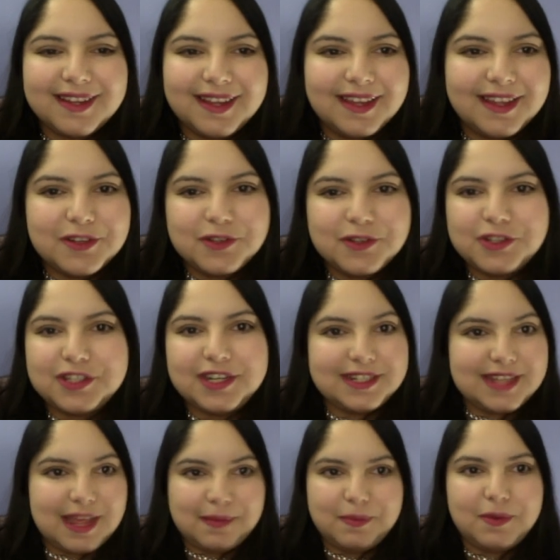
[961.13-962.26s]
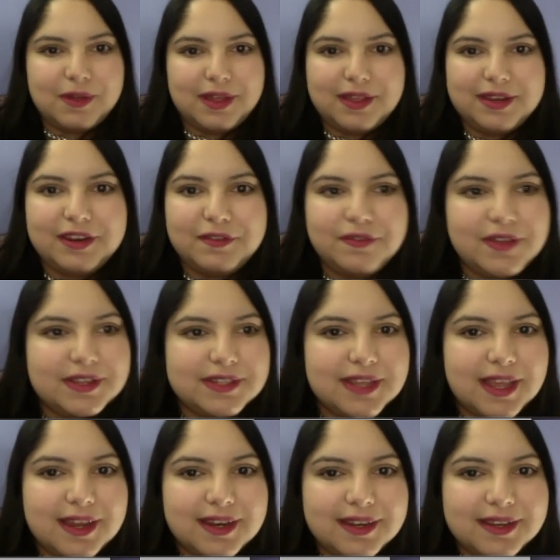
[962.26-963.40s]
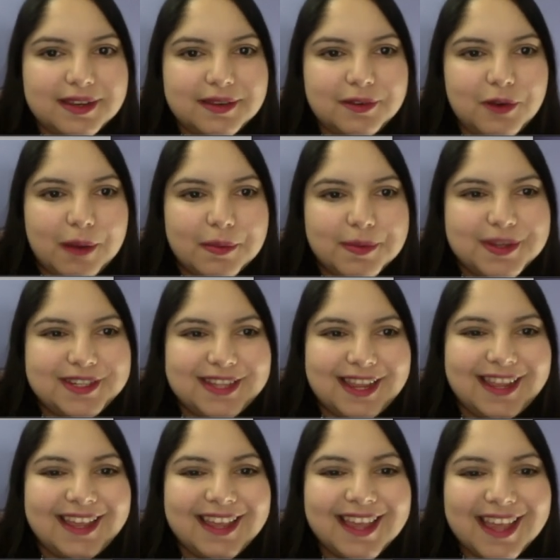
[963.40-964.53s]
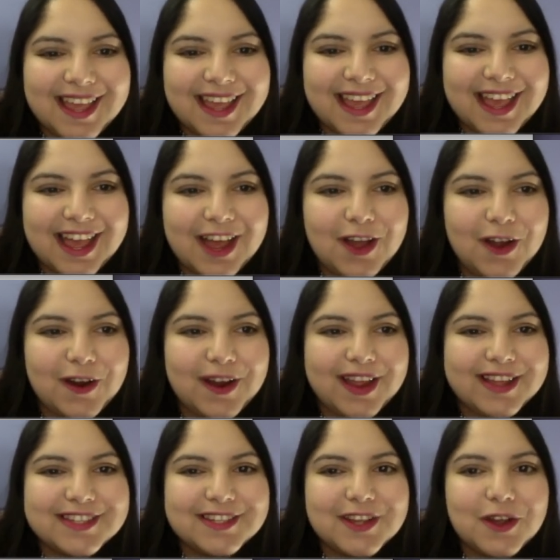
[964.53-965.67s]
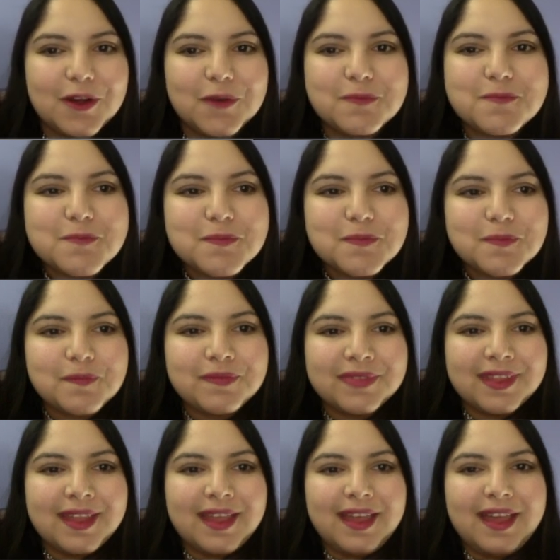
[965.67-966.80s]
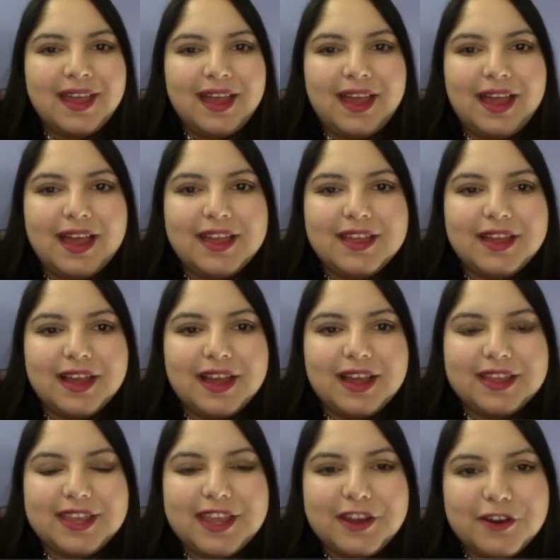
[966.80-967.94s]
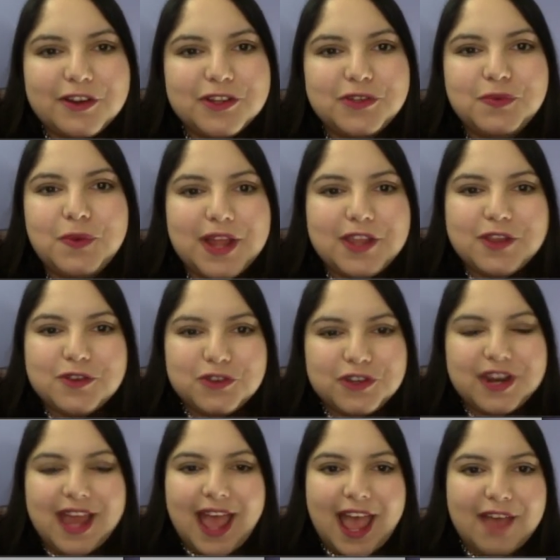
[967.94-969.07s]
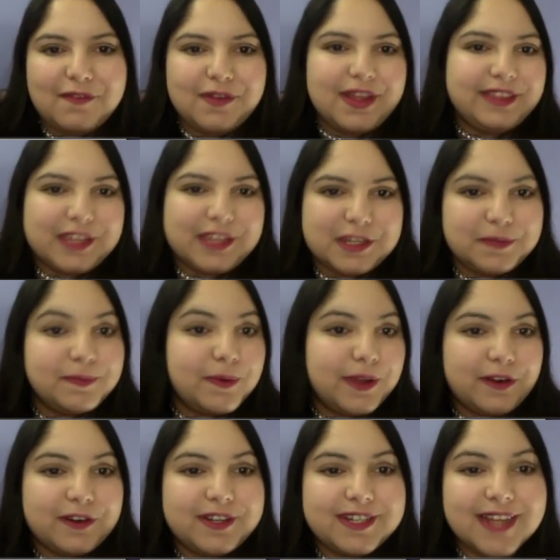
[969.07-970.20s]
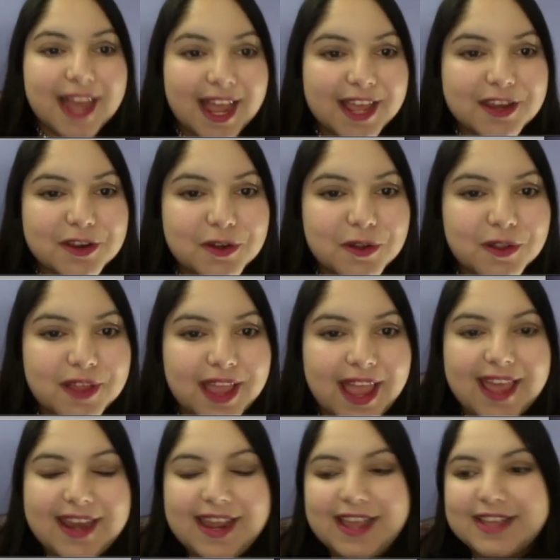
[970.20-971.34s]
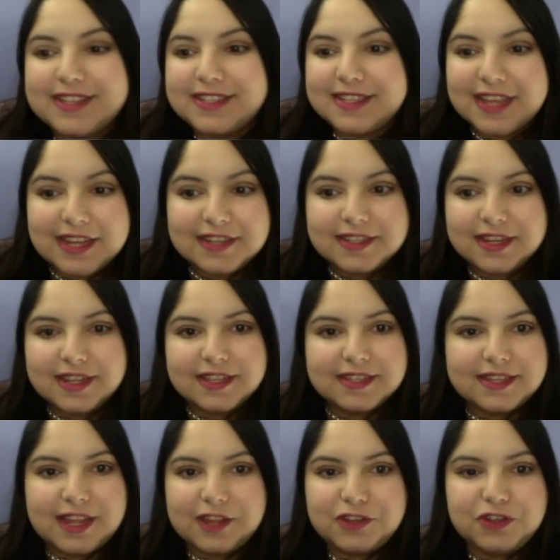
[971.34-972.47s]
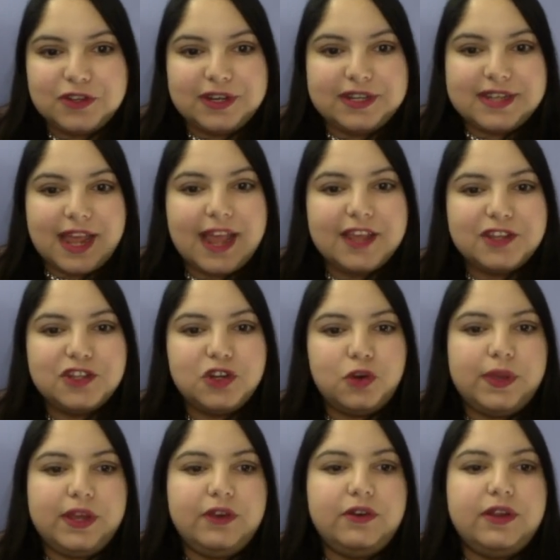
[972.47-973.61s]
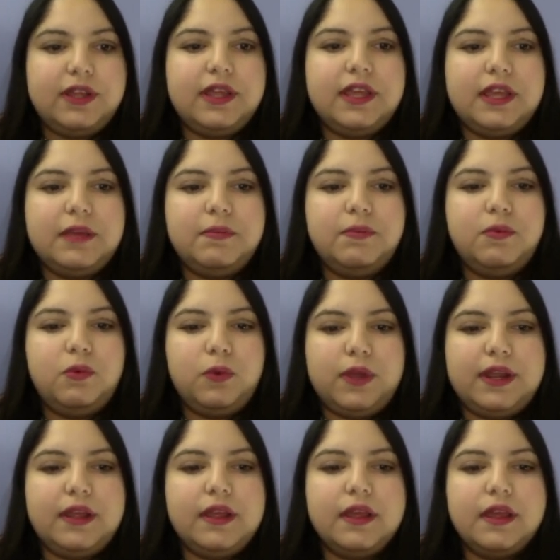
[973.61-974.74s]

This was just an example. I need to fix that grammar mistake. All right, so here's what you should have at this point: your title and a sentence that should entice your reader to keep reading.